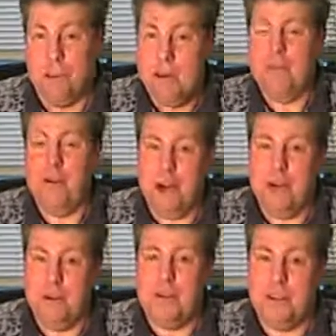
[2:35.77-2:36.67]
for
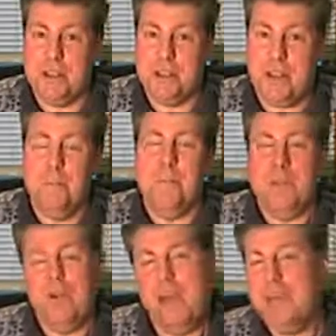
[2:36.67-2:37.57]
$160.
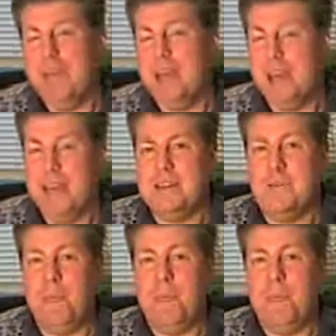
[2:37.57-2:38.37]
You advertise